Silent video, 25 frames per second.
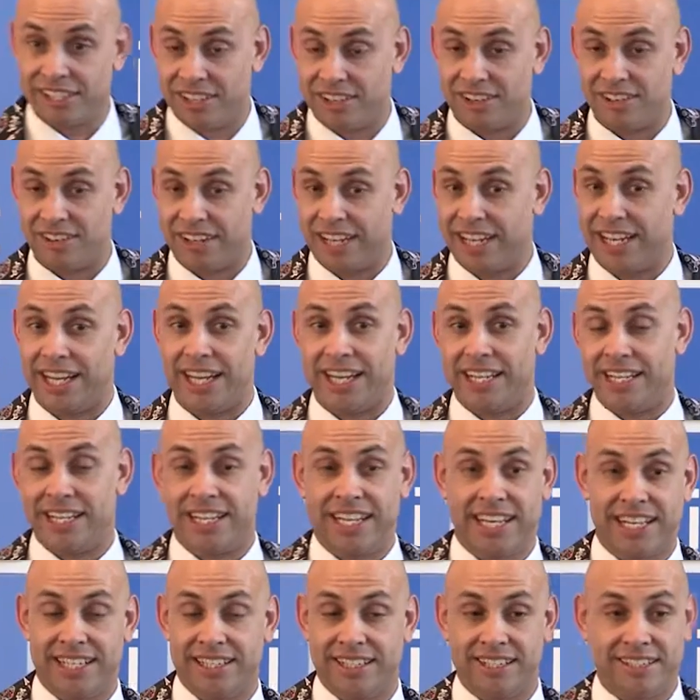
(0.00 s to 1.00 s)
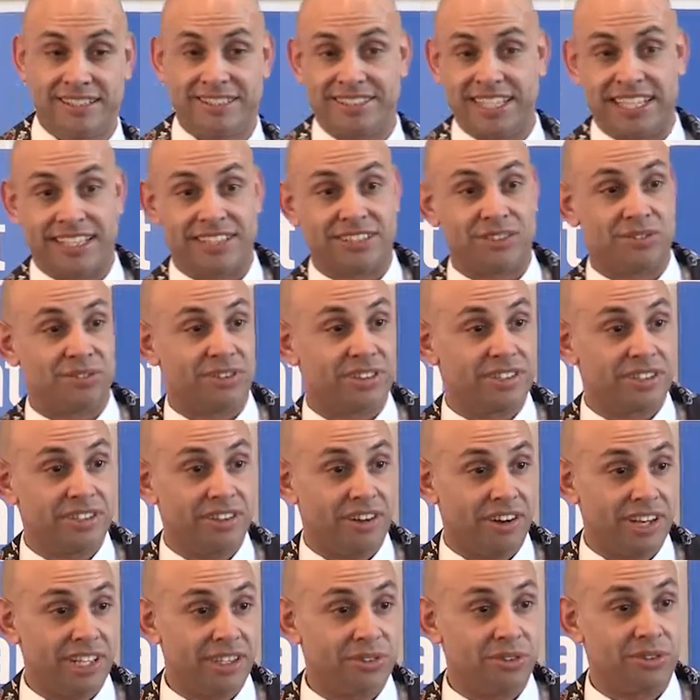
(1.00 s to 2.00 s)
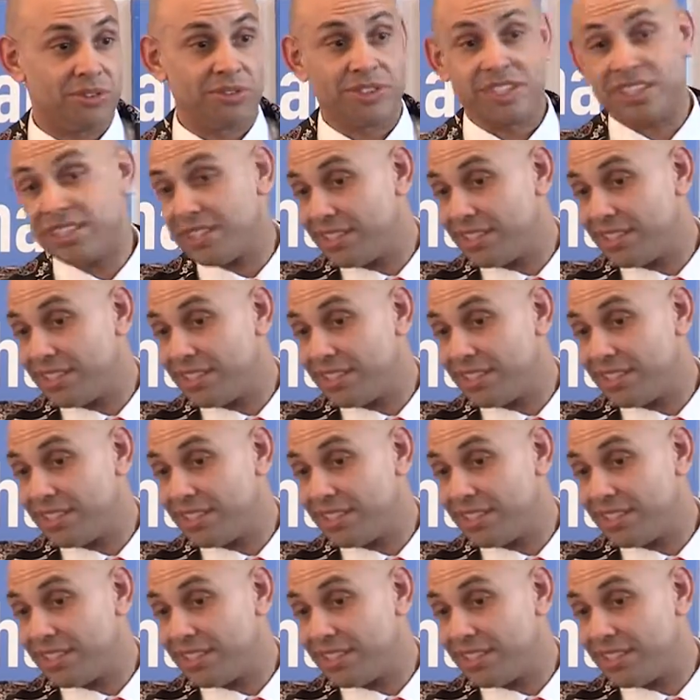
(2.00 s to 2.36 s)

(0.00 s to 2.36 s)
All right, and in the 6 or 9 or